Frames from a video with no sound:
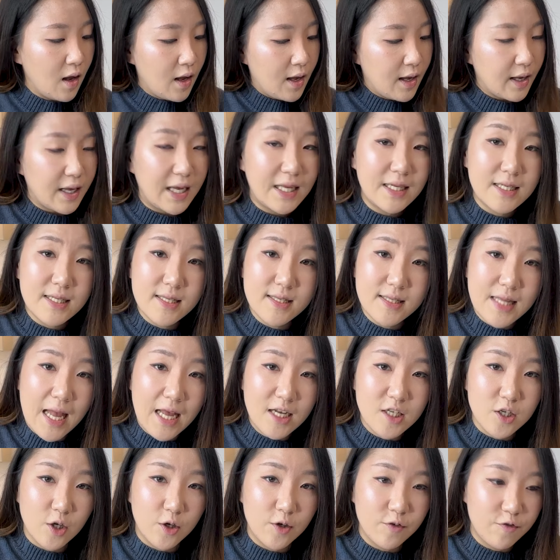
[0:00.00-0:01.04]

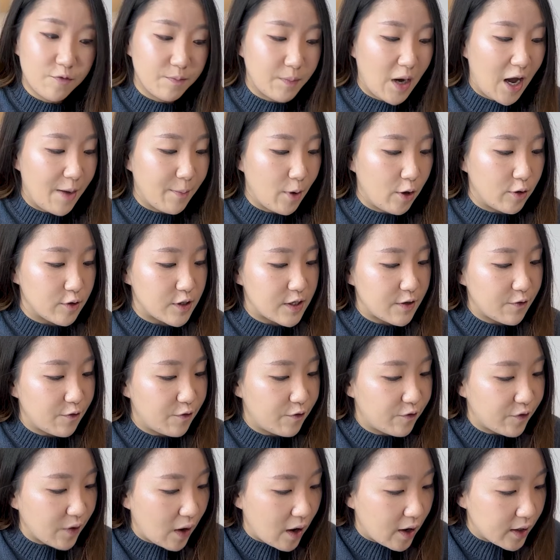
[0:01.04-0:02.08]
Instead of my most
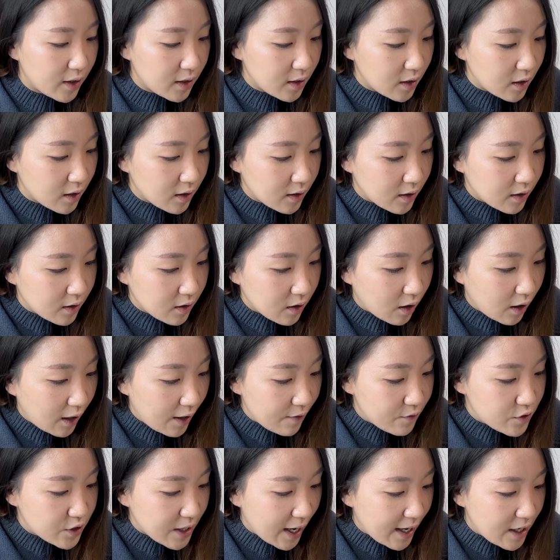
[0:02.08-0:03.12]
fun,
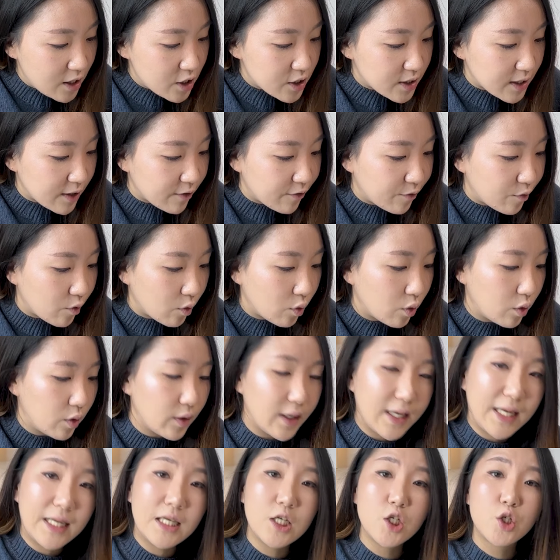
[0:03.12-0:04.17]
I've changed it for
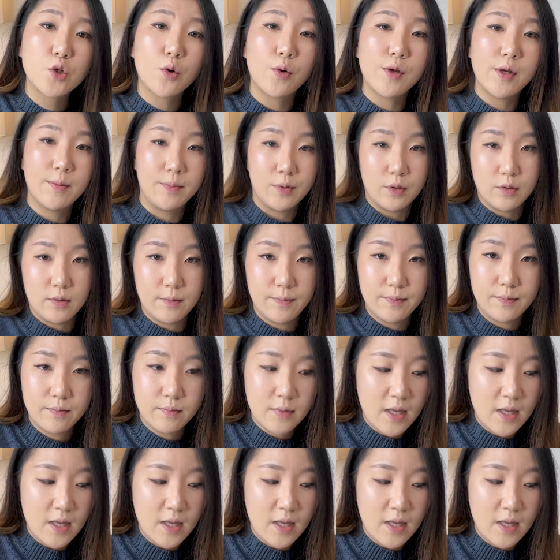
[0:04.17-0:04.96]
enjoyable.